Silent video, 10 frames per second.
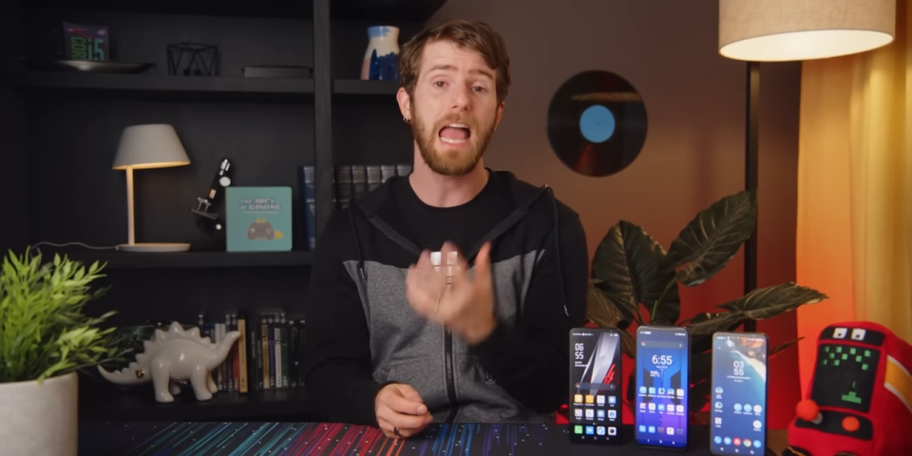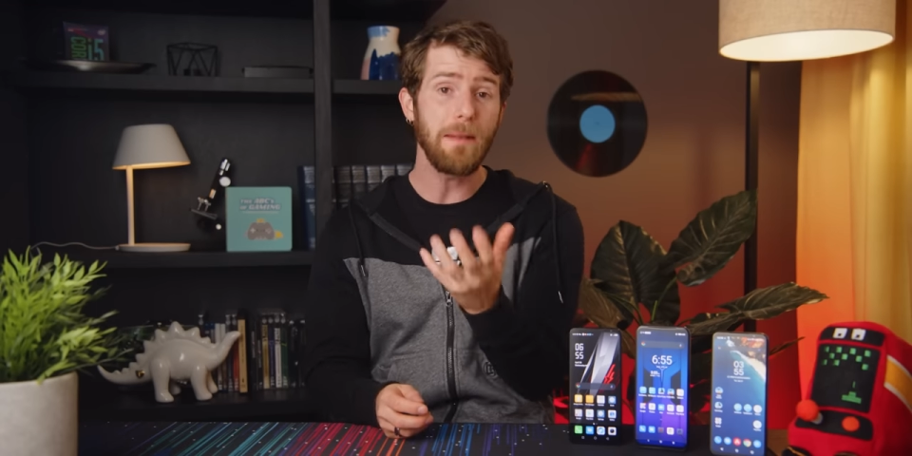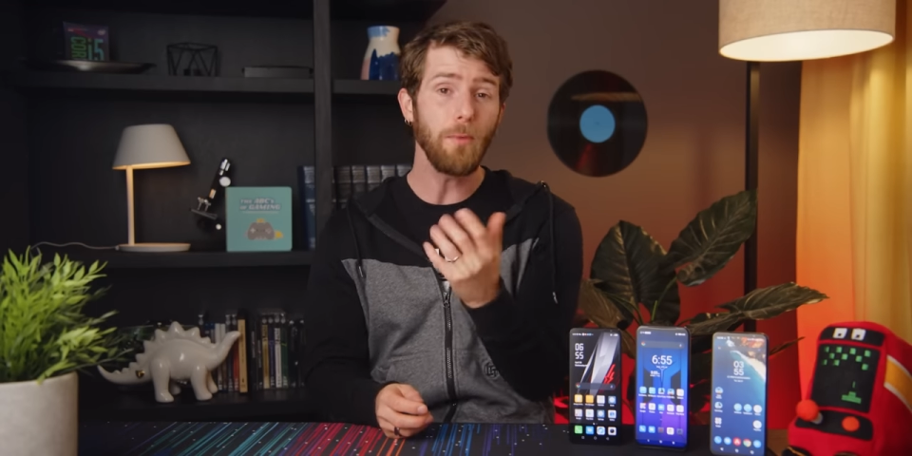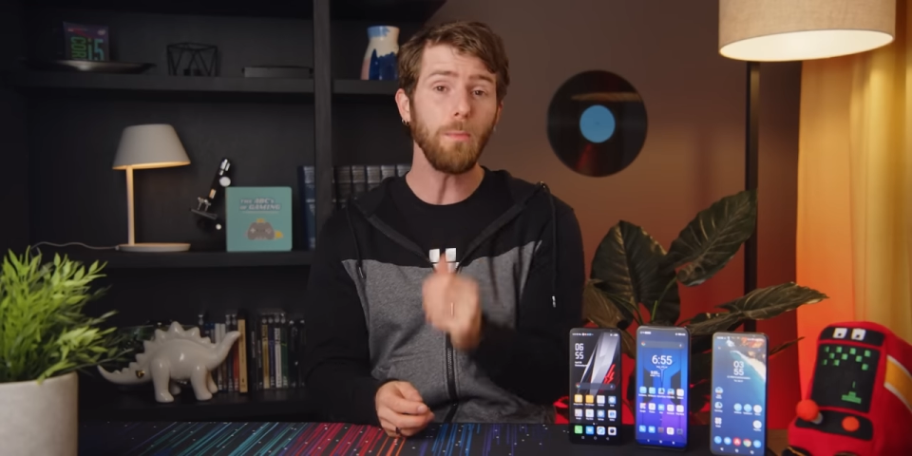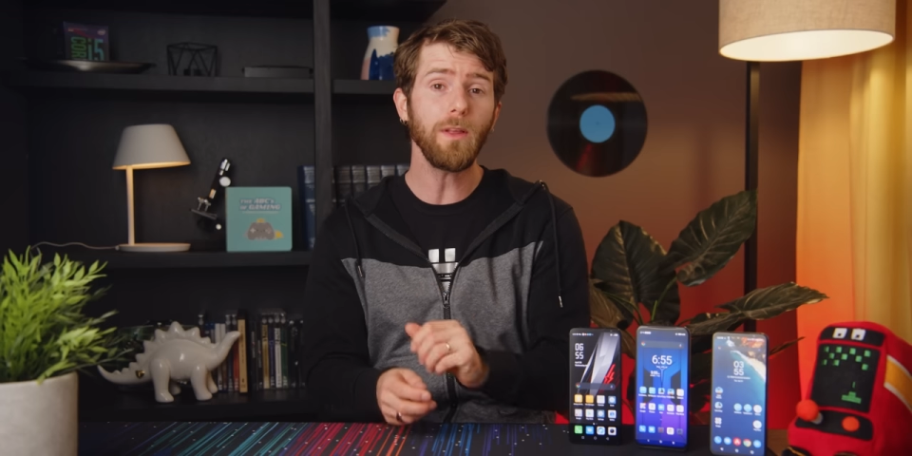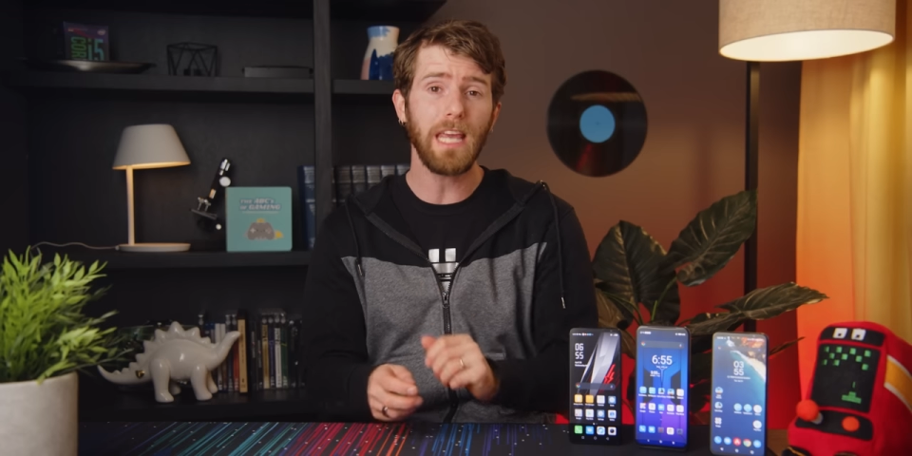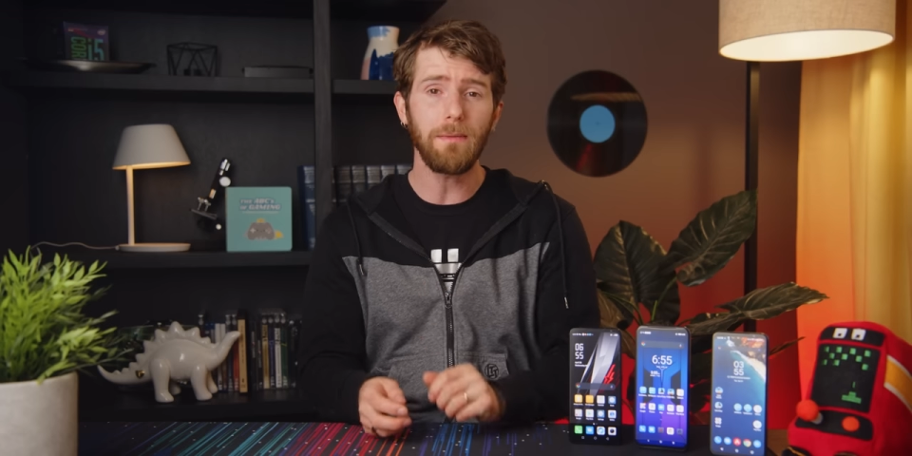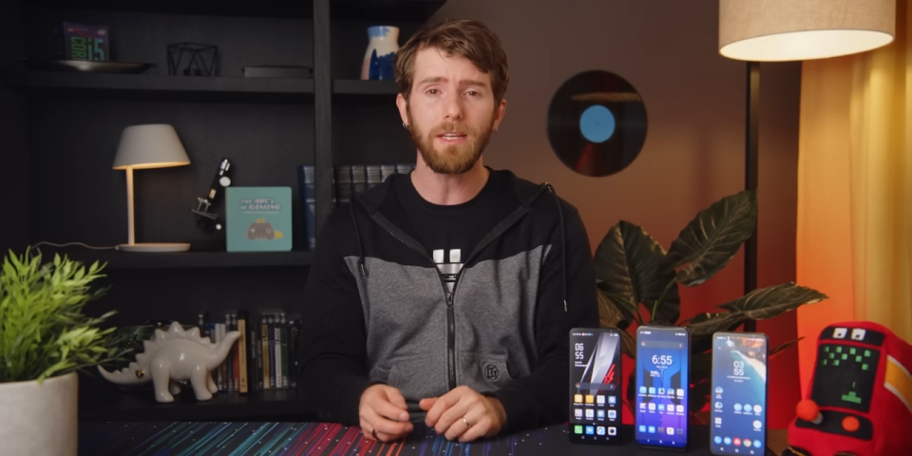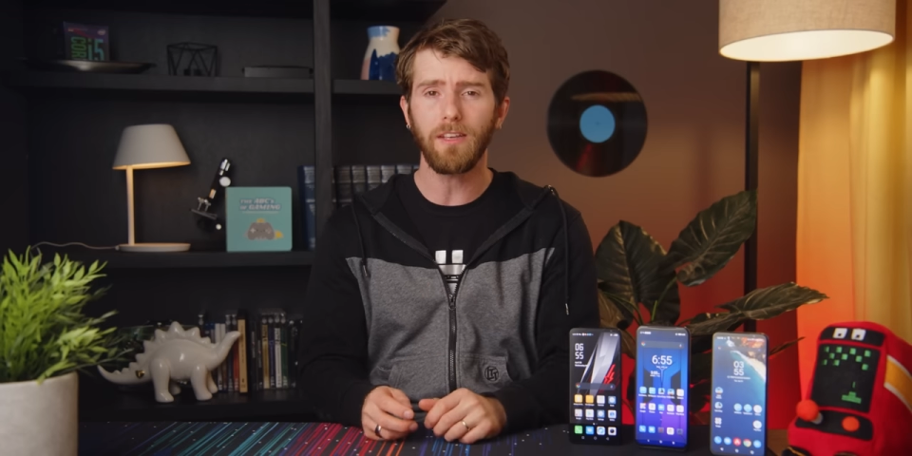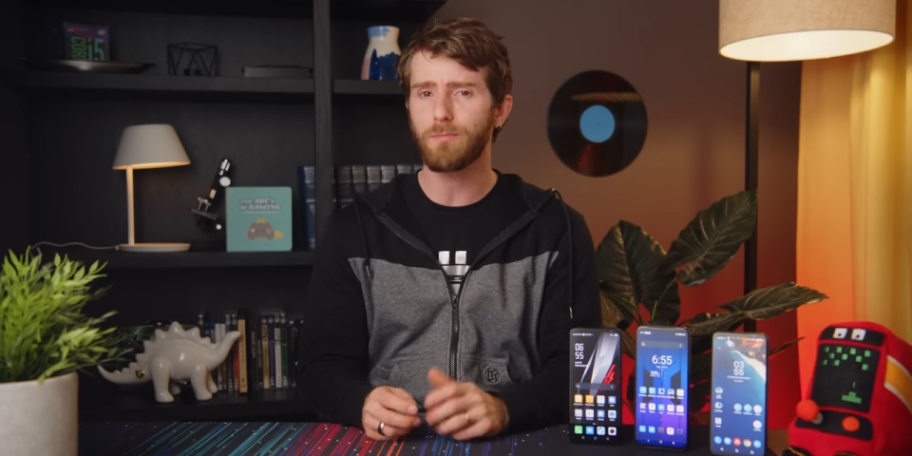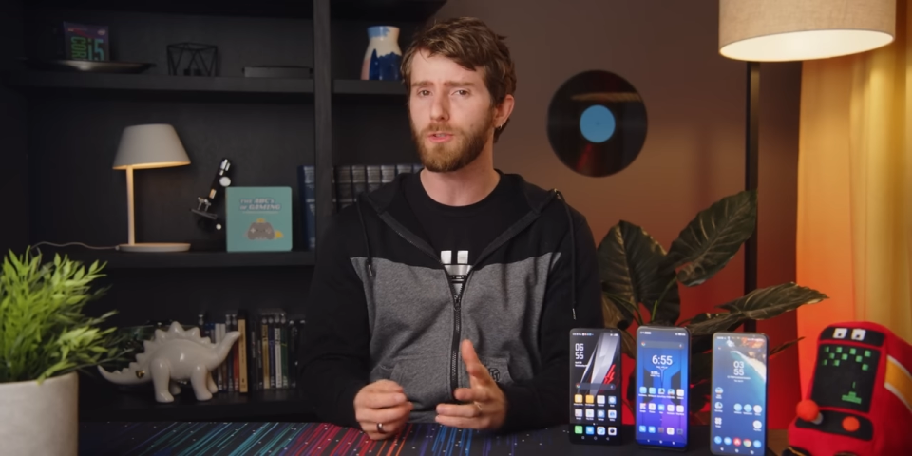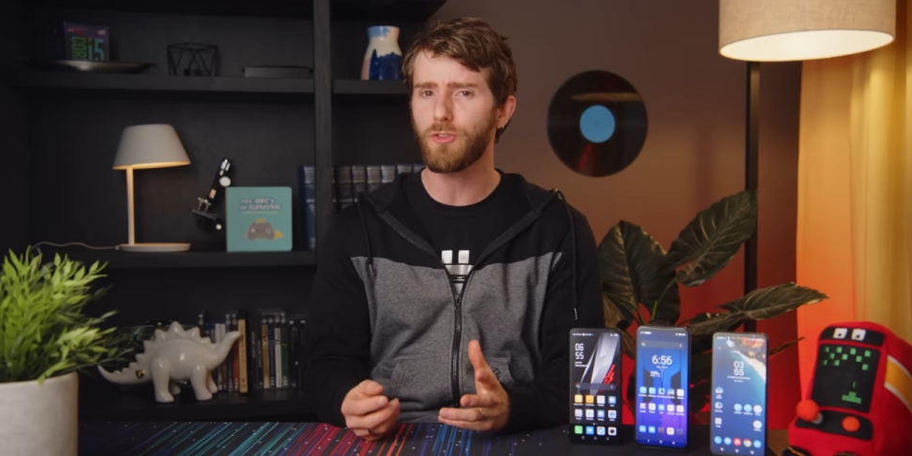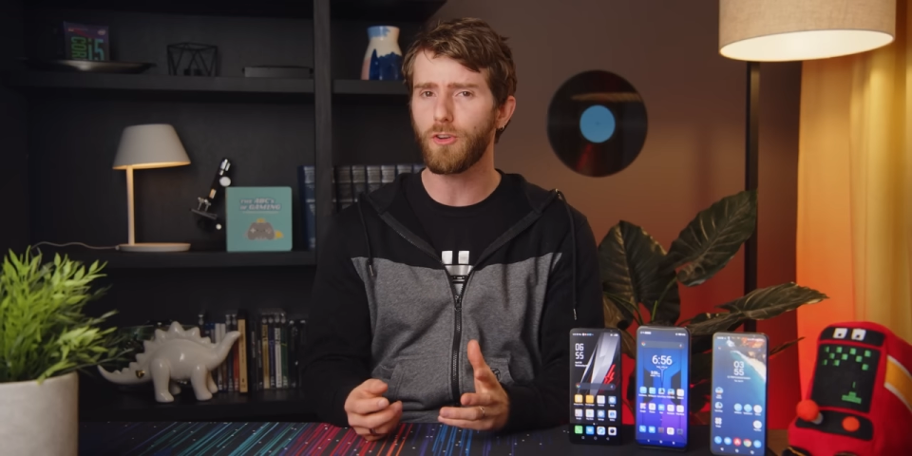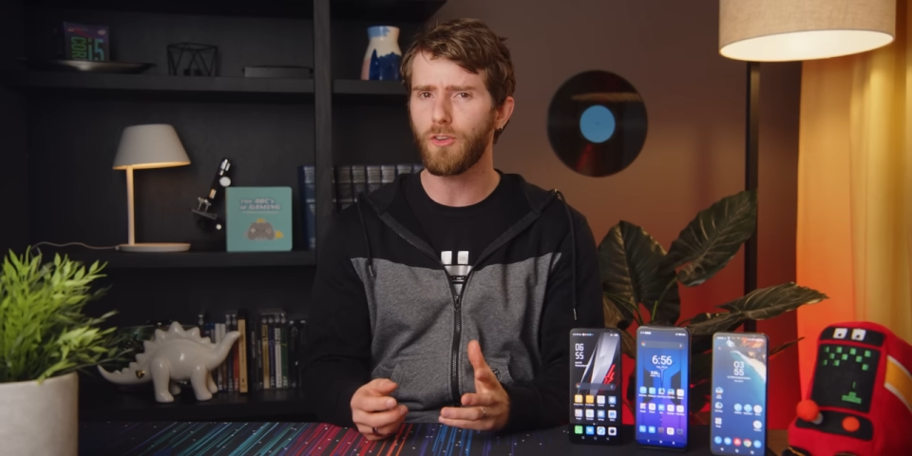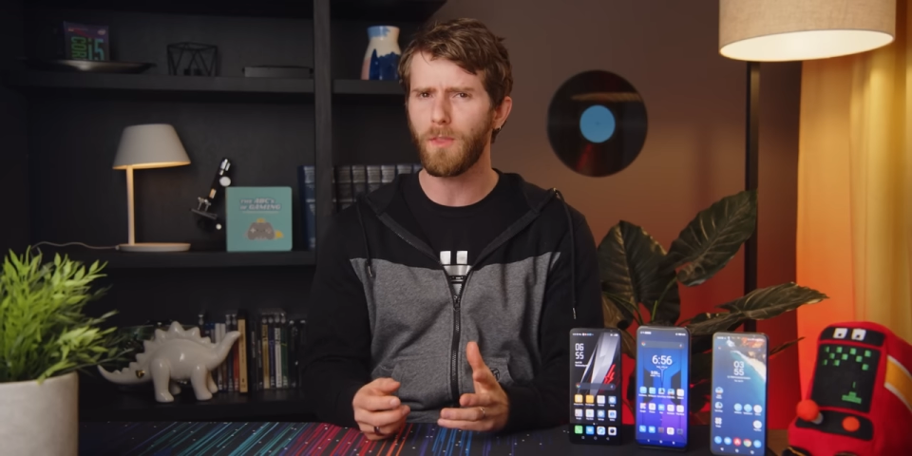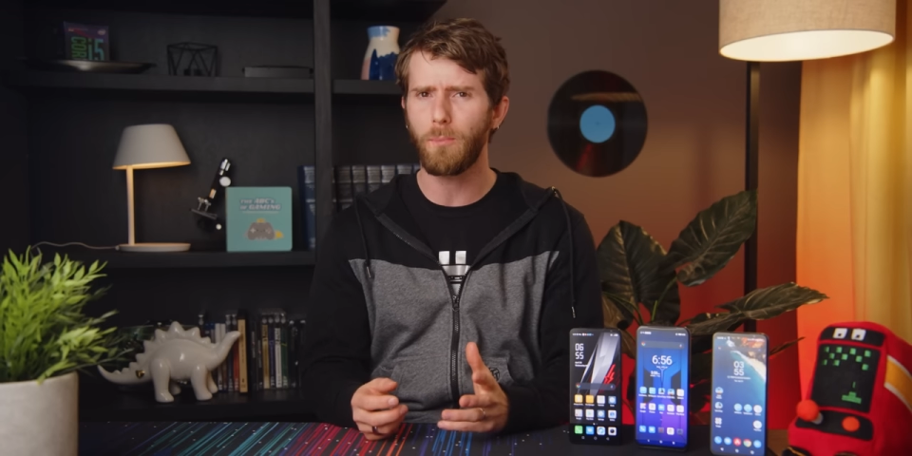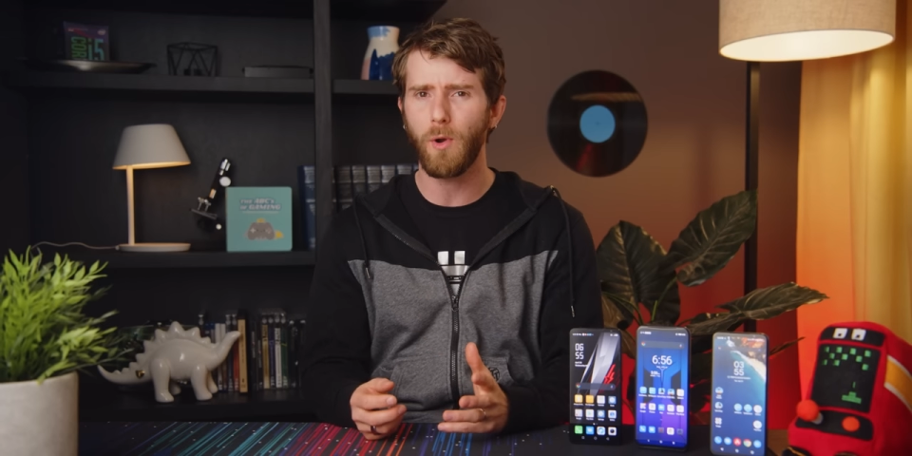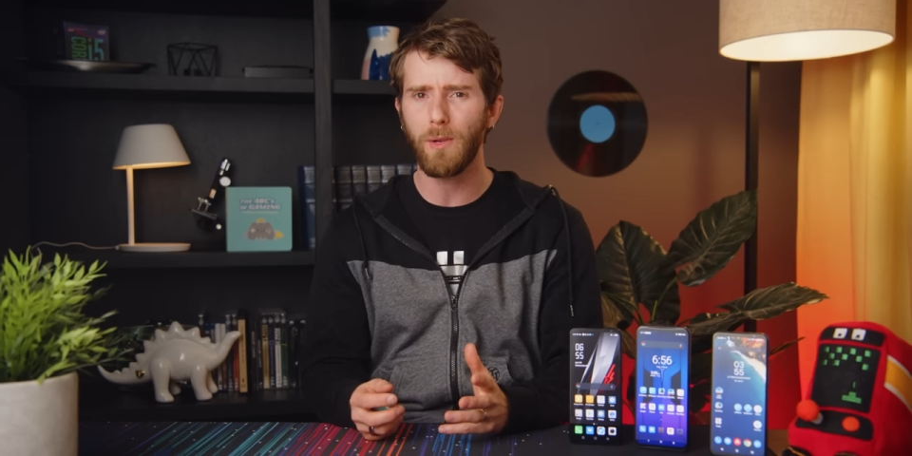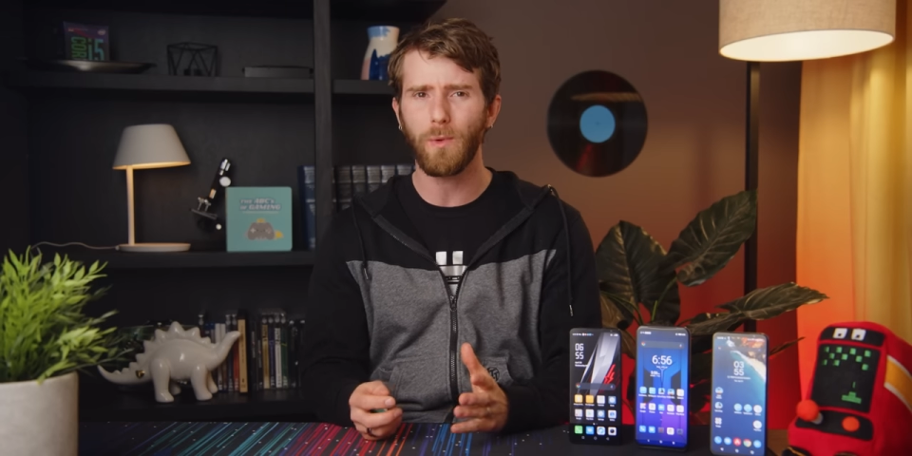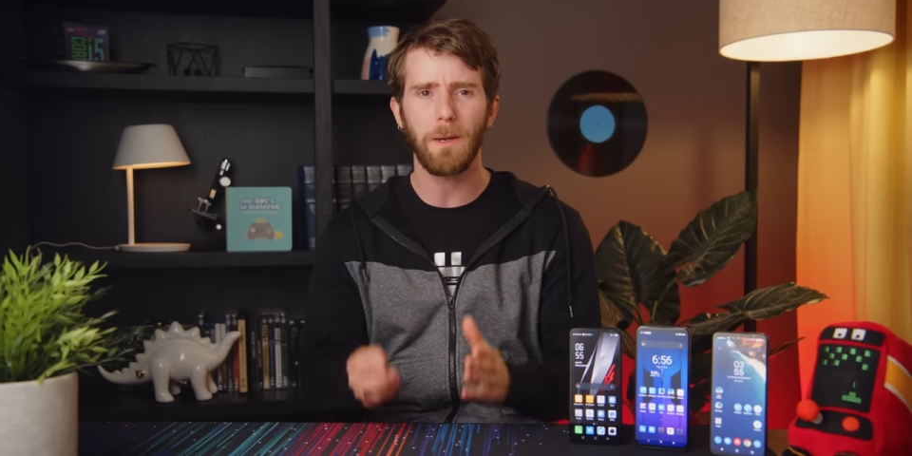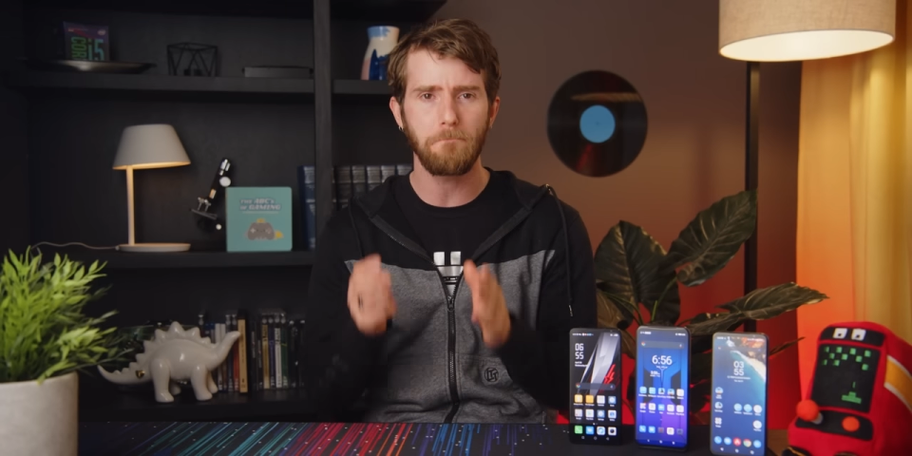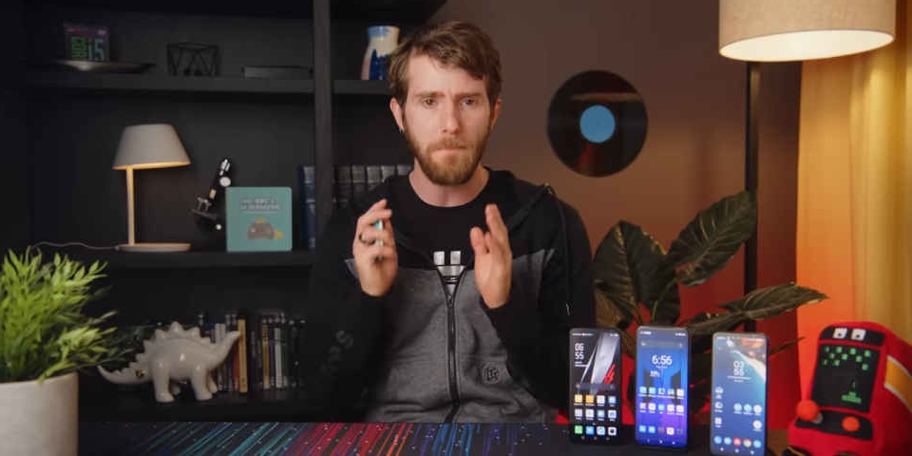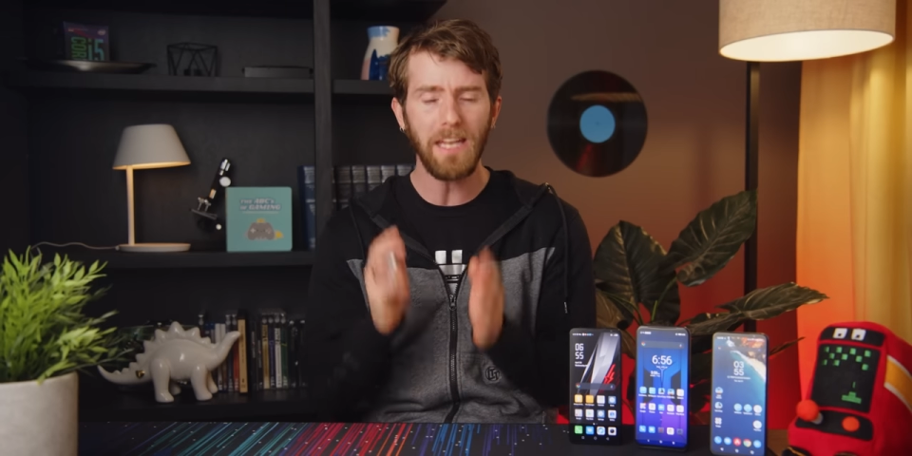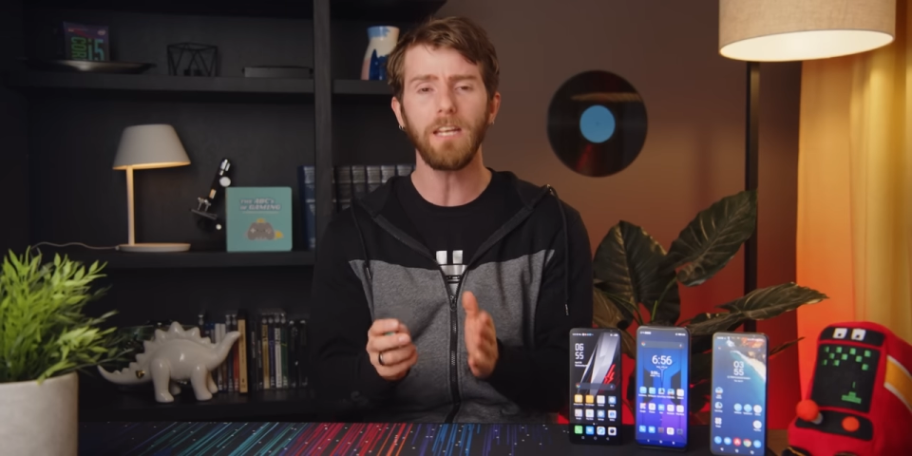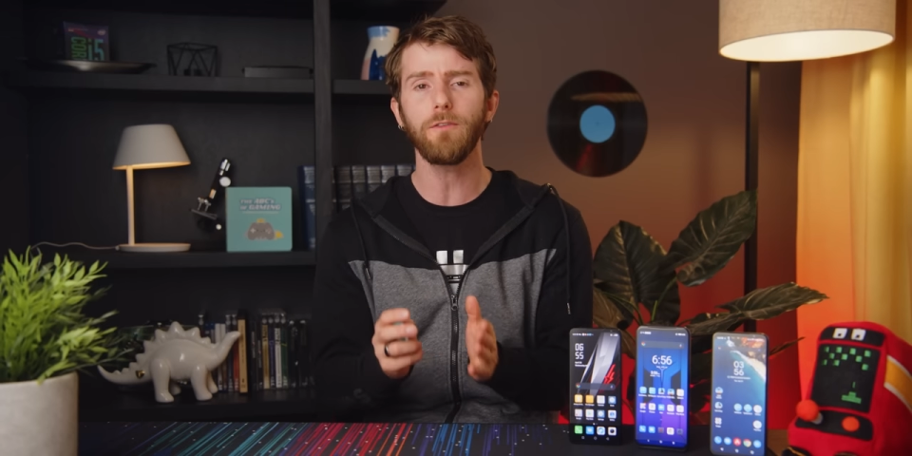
And mobile gaming has matured to the point where many